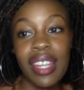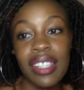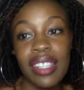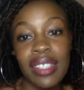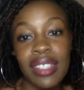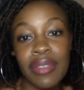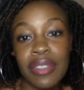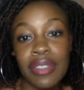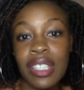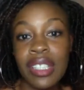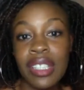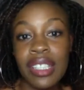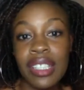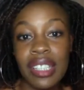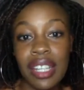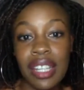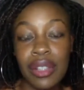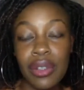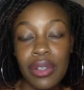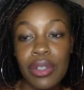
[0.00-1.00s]
I definitely
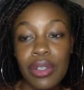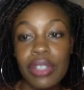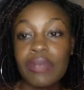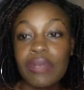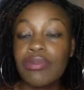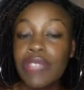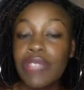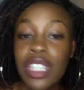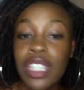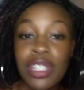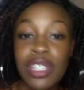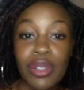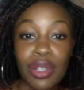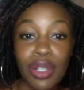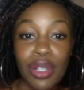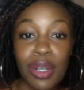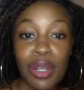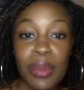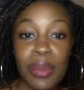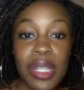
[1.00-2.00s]
read all
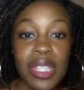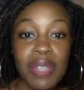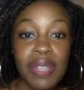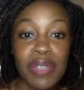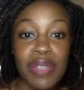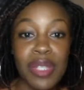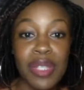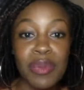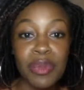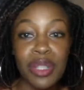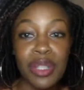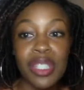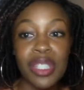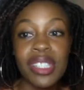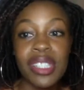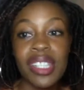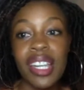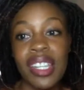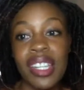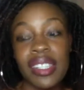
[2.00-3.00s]
the comments and
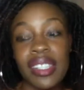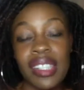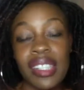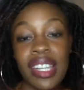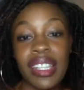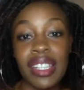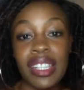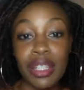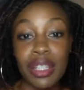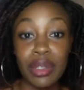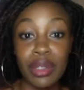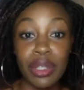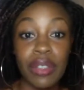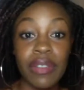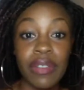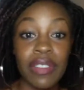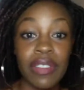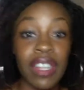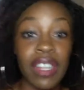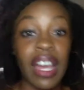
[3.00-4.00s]
respond, and I get a lot
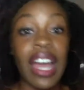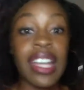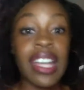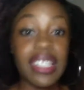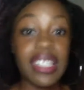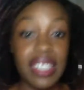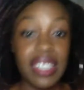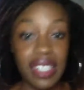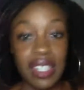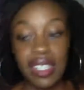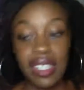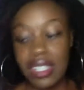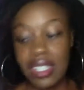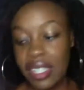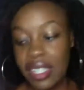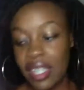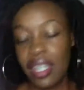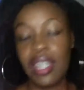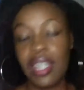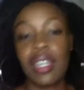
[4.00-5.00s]
of the ideas
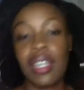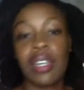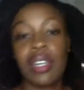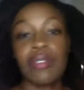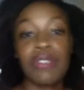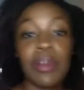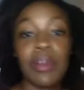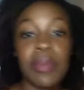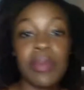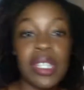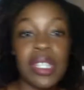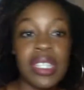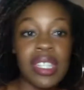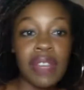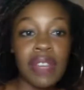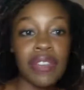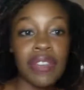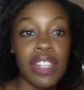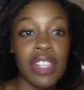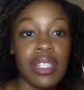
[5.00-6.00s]
from the
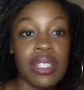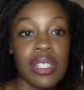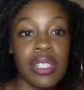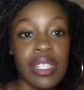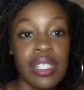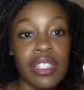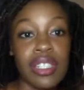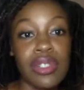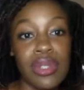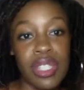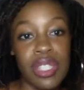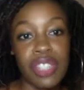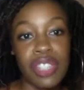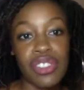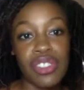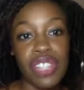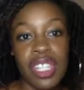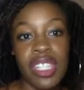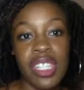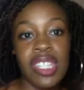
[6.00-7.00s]
stuff that you
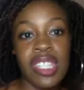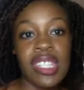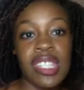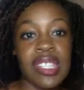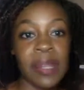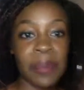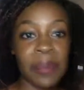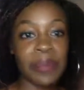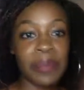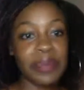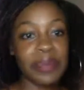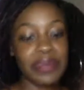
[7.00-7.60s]
suggest.